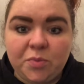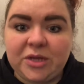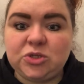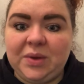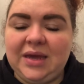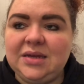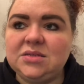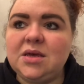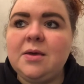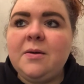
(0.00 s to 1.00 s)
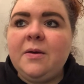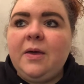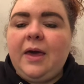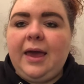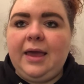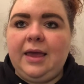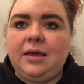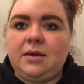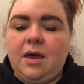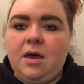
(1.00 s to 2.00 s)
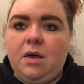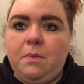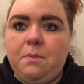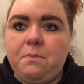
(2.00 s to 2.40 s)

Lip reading: so much weight. And